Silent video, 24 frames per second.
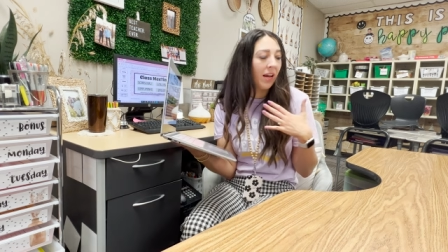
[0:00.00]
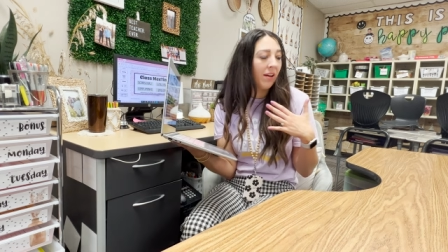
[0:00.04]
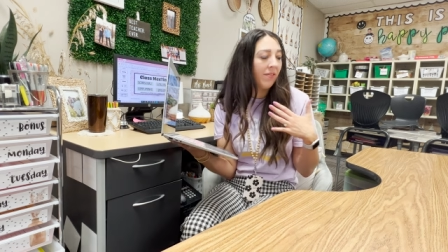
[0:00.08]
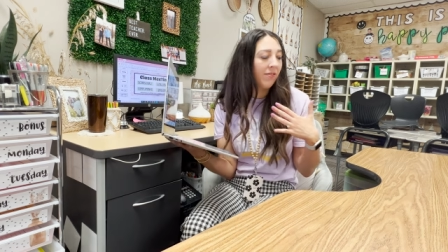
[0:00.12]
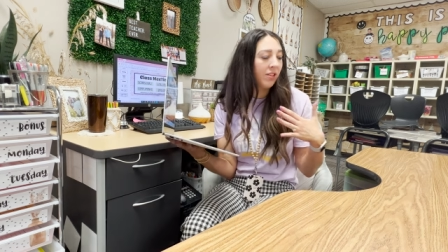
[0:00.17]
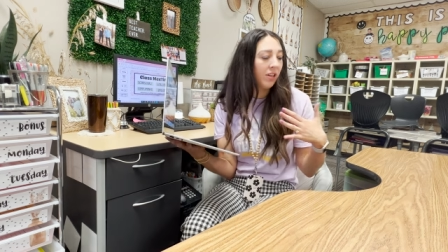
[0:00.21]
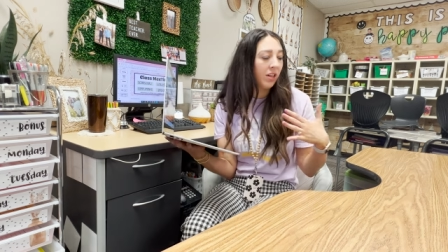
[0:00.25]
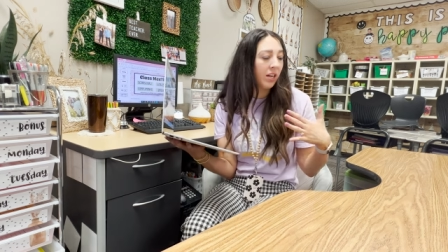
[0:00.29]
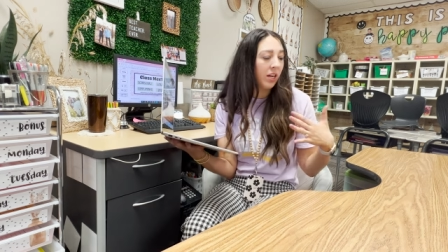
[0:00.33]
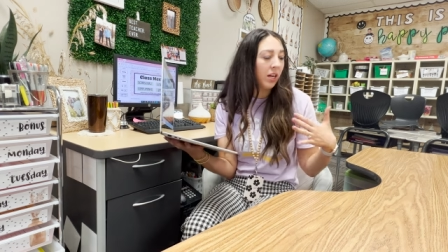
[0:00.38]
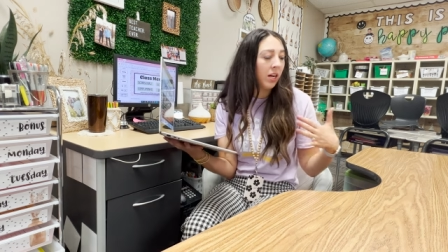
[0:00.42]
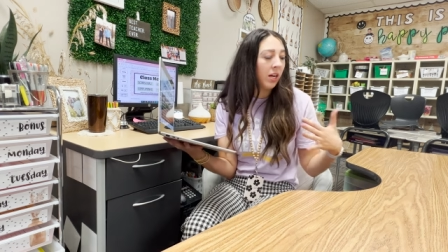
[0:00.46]
If
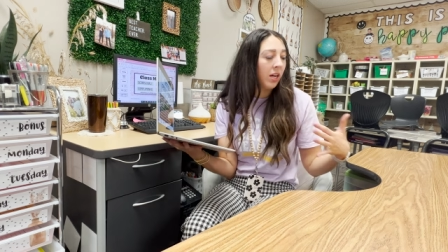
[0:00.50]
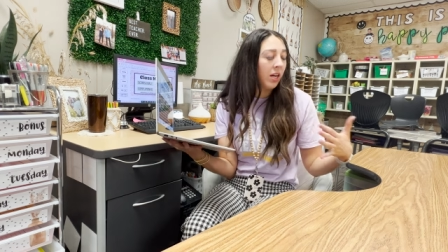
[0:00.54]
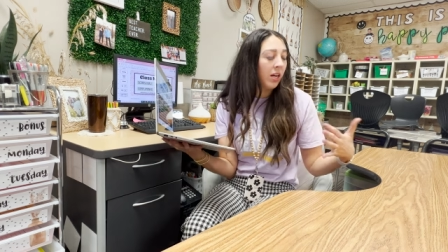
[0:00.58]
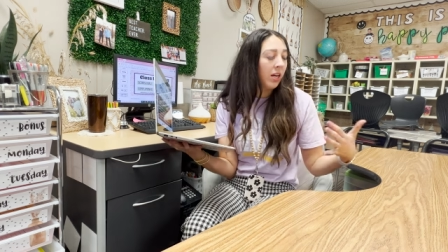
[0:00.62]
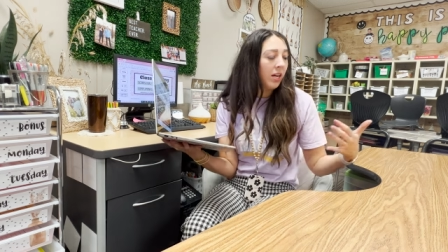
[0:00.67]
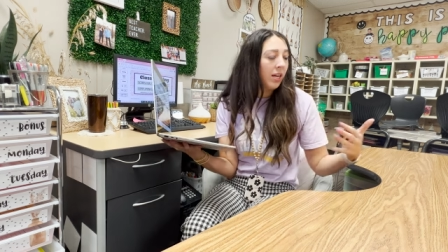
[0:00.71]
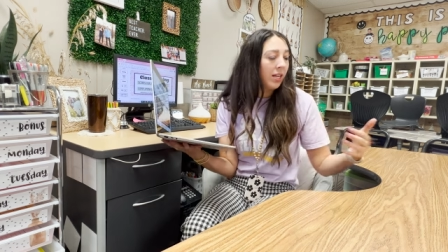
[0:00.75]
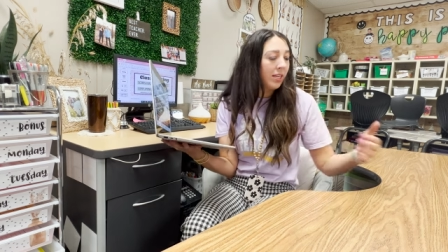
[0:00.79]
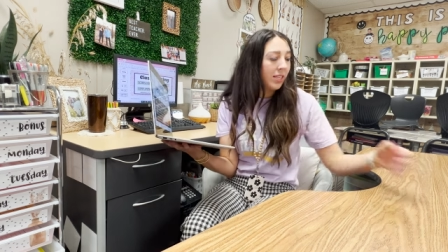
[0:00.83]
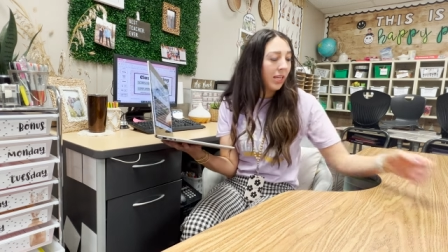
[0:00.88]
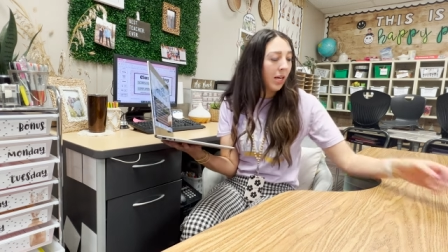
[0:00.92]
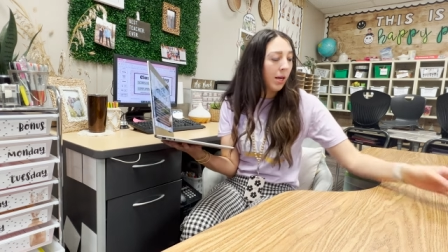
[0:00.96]
their
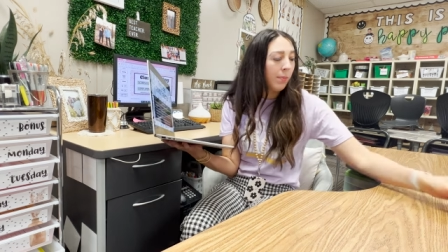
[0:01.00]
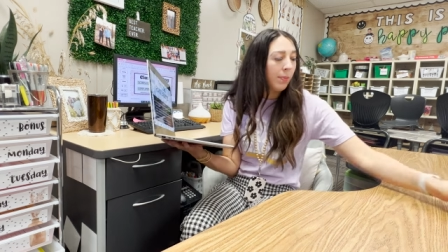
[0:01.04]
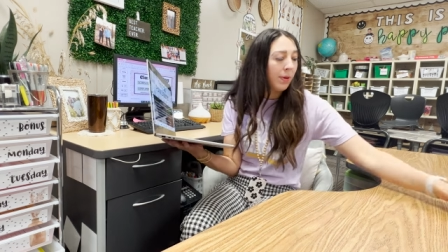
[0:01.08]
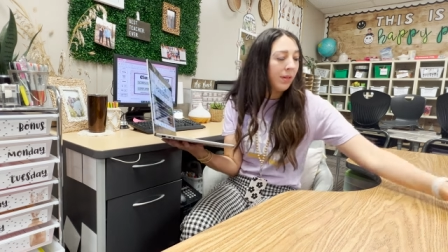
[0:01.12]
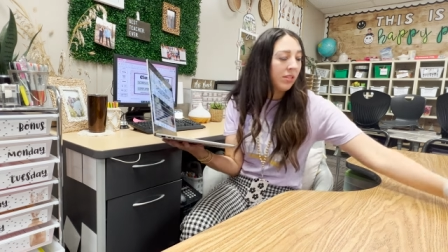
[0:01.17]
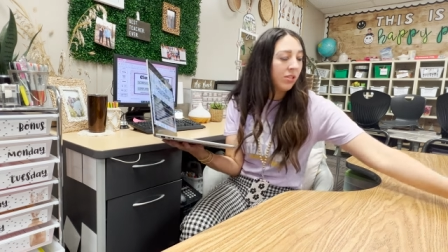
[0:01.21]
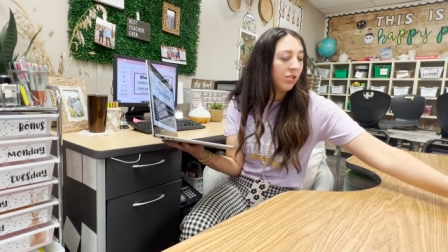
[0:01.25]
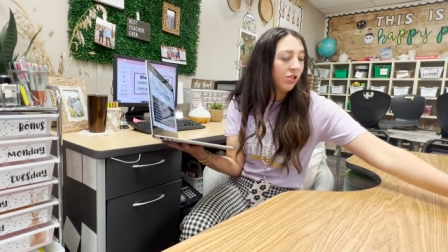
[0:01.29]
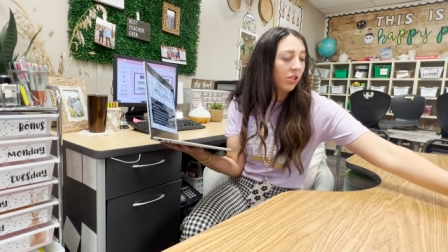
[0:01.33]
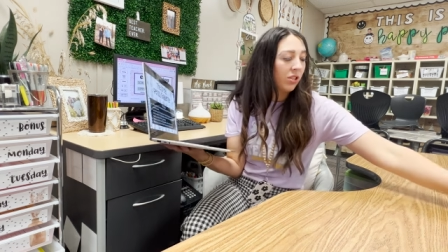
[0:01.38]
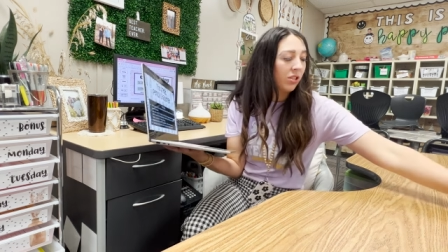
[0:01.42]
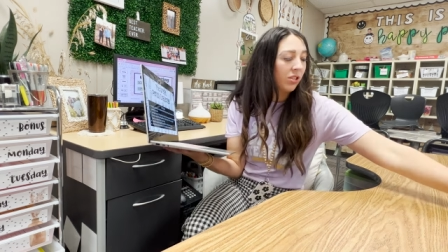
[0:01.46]
tip
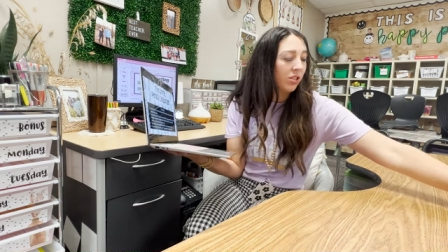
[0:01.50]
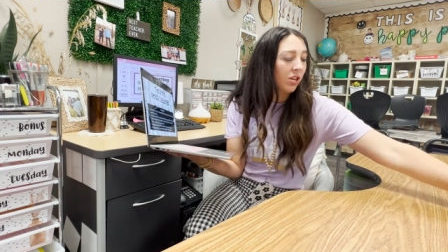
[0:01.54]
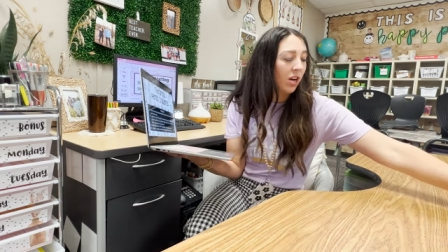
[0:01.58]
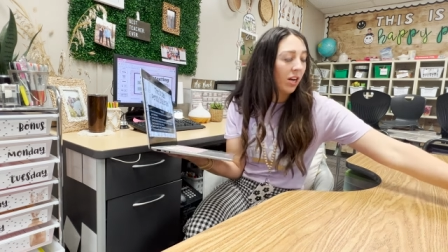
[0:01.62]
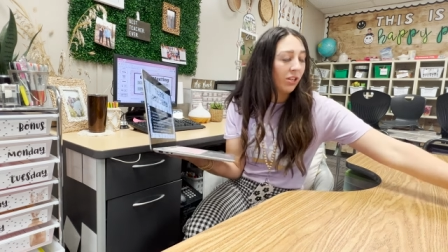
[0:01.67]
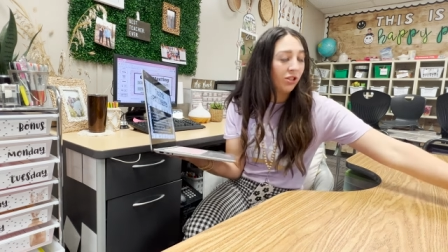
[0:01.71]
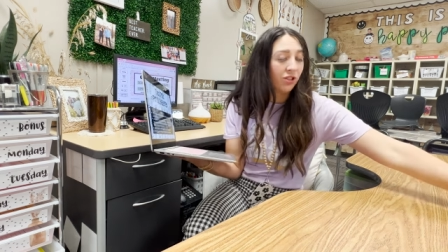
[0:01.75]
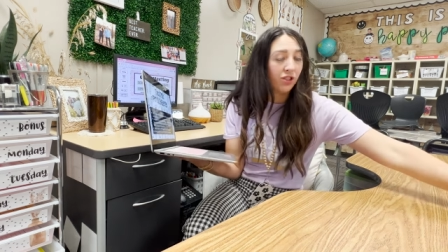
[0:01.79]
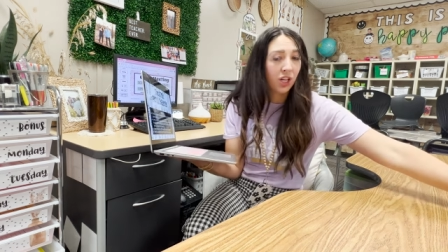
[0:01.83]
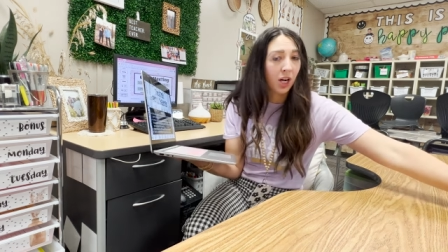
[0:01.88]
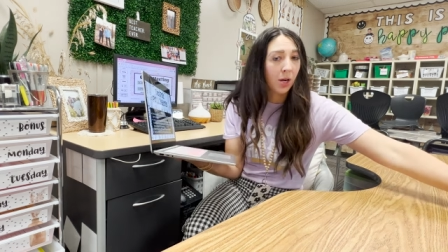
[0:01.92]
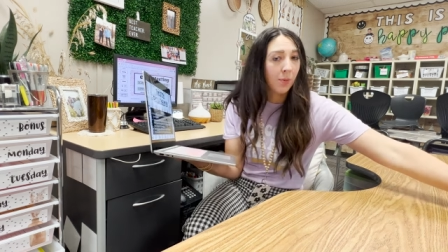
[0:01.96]
is just not
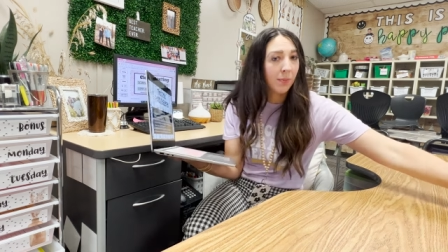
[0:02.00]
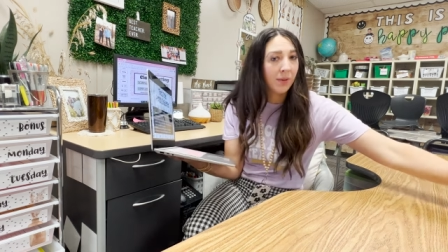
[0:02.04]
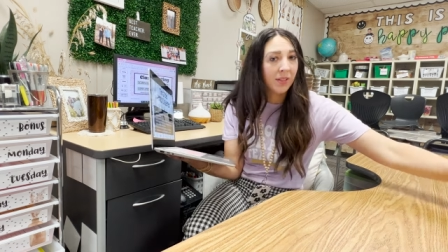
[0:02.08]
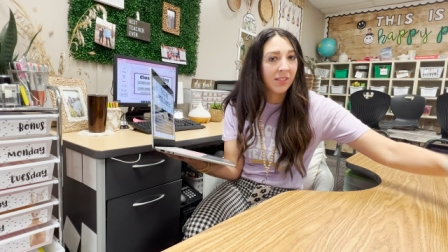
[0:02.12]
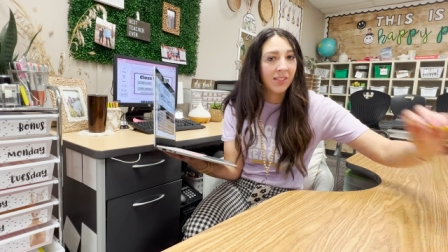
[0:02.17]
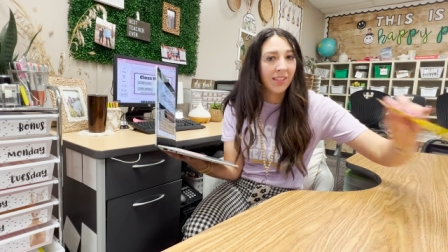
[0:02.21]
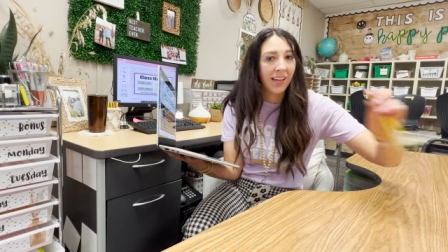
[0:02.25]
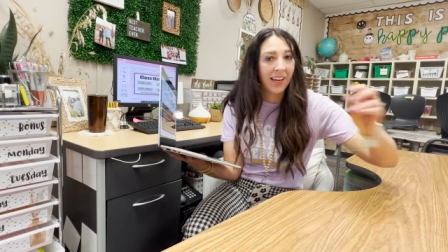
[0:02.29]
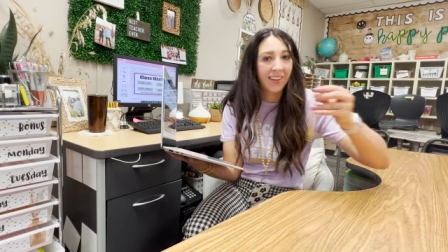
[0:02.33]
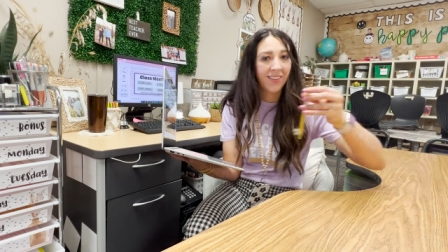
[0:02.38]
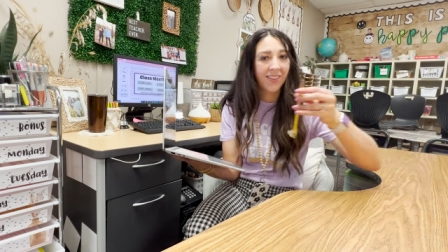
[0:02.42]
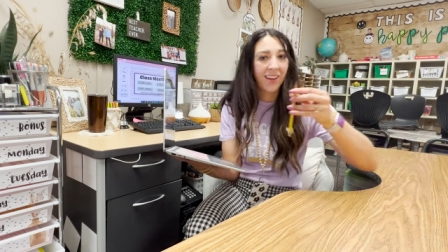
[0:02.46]
as sharp as
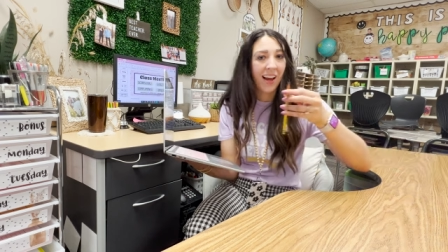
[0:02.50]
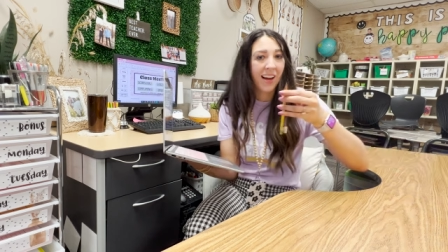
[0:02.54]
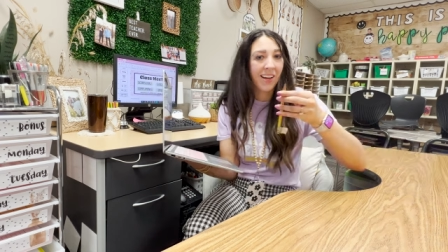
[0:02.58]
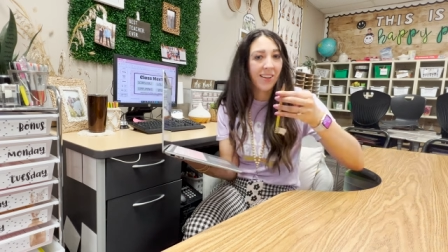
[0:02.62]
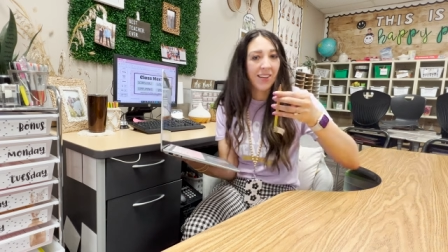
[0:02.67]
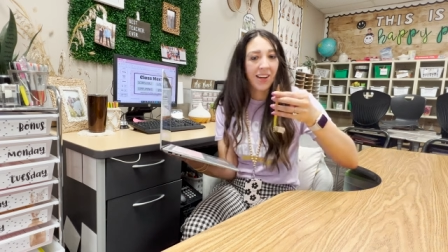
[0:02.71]
they'd like,